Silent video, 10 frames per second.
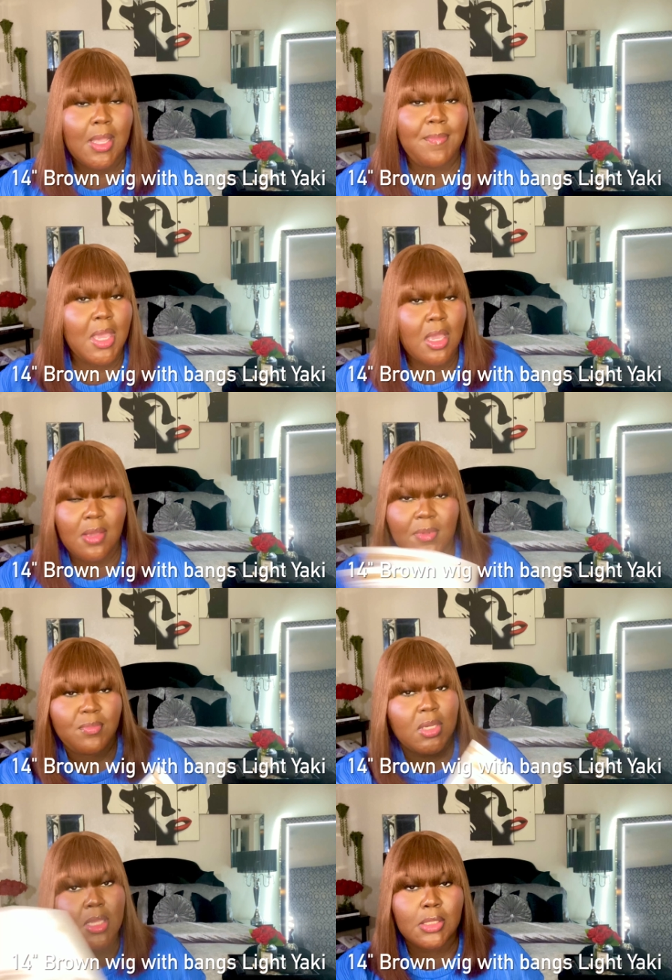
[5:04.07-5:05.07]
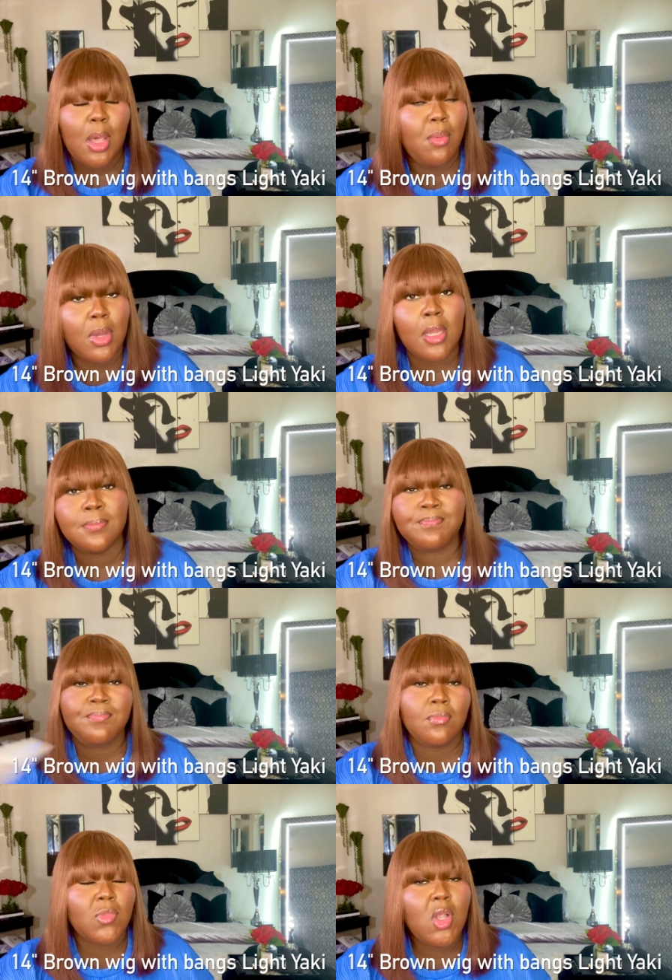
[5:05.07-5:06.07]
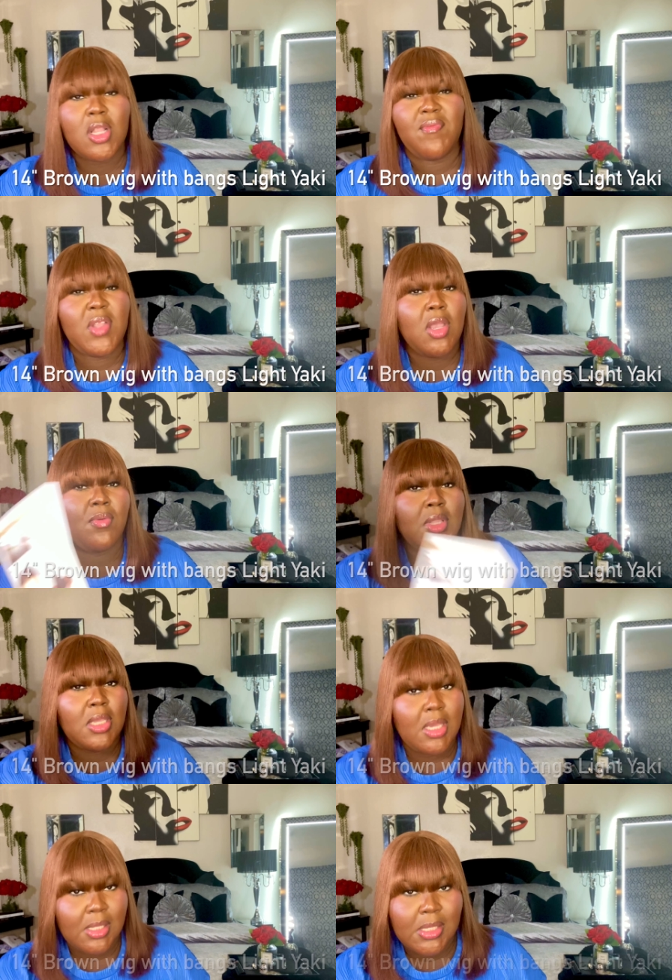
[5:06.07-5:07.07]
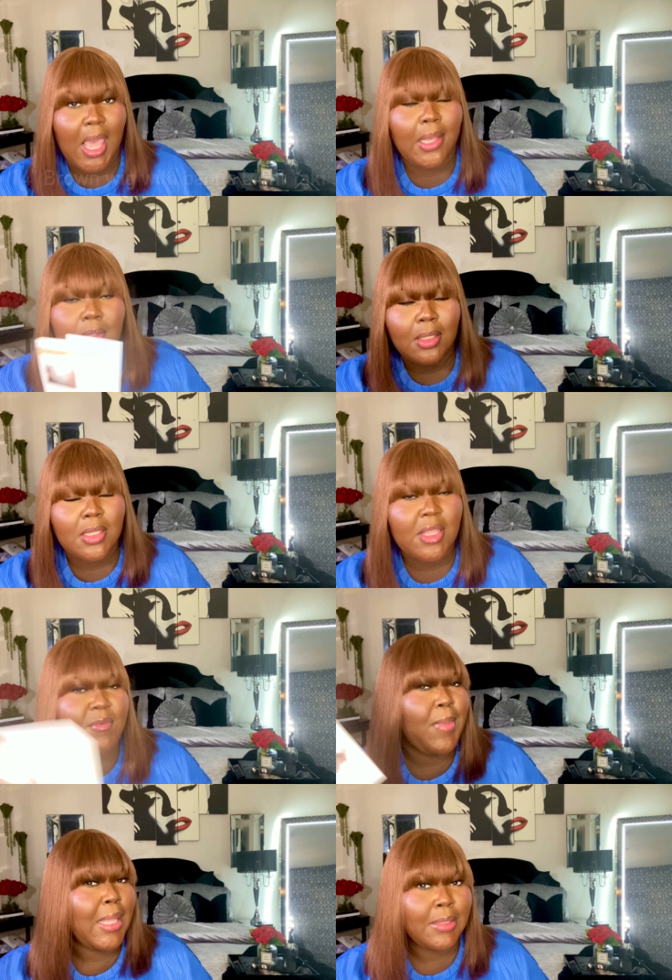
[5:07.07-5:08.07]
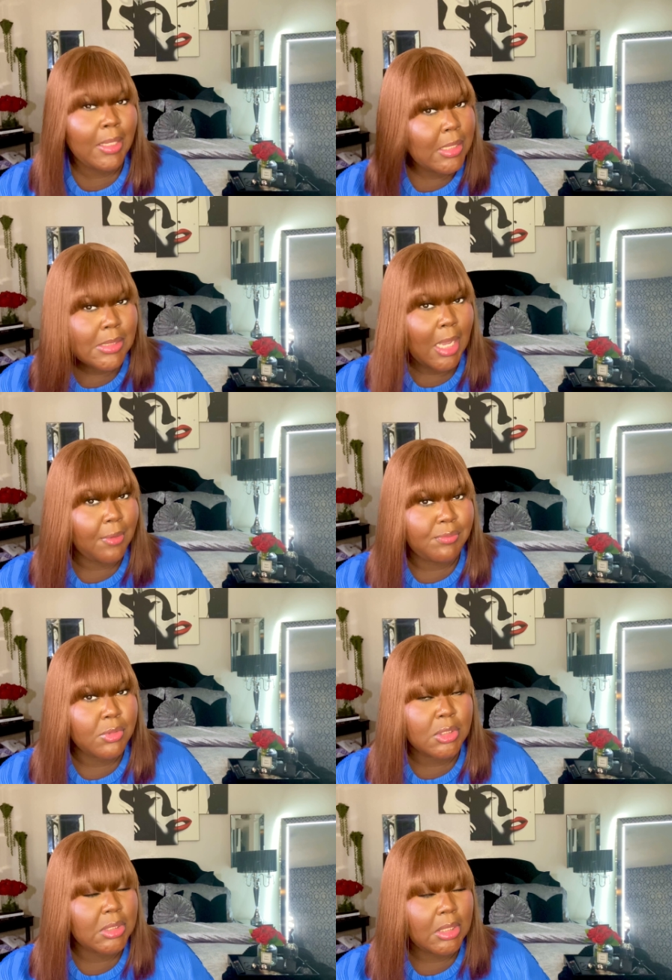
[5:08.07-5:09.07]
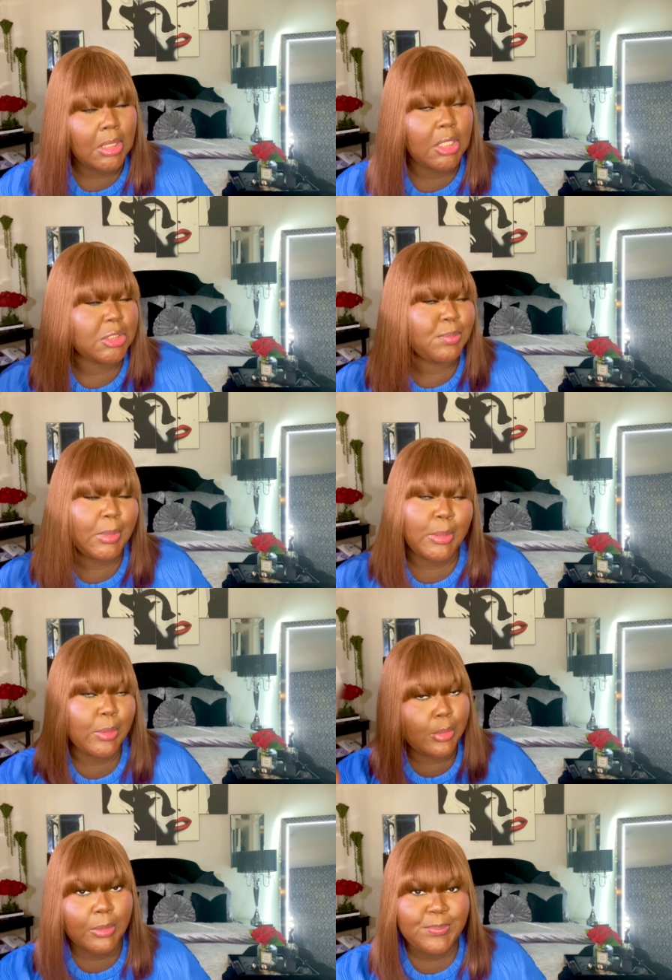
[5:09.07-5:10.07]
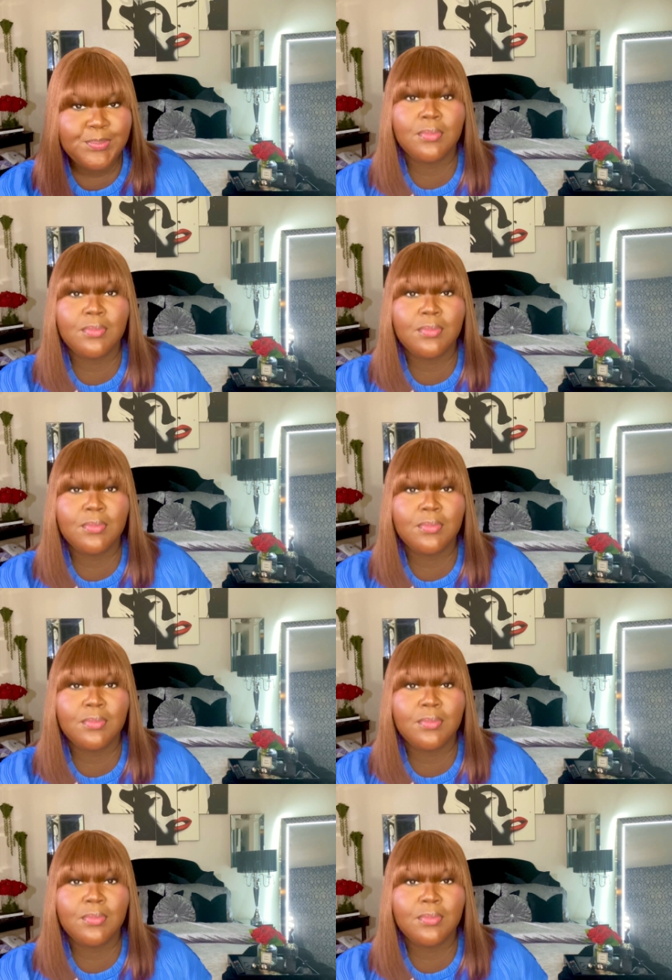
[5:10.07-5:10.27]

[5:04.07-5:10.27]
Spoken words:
may even put it somewhere on the video the exact length of it, but I think it's like a 14-inch. But girl,